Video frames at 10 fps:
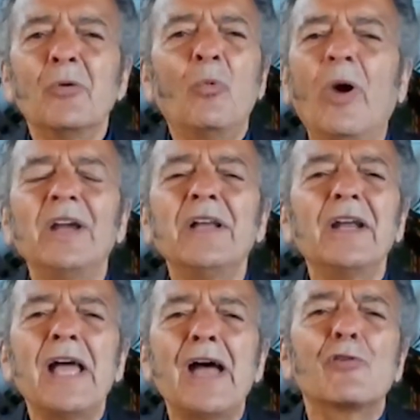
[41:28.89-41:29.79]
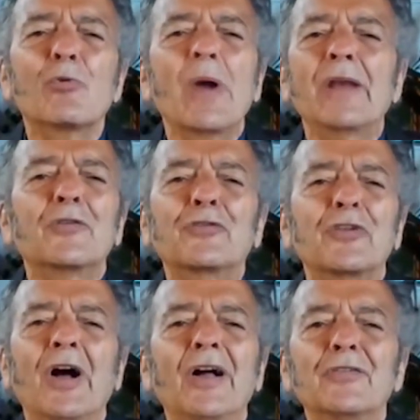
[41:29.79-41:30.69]
Why not have a
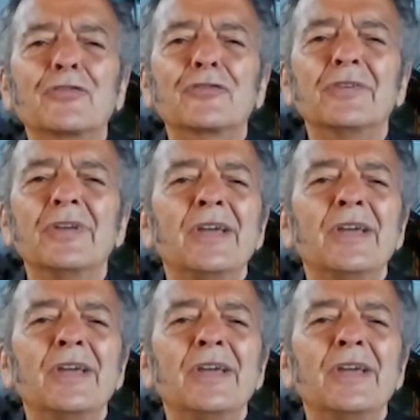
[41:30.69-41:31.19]
renaissance?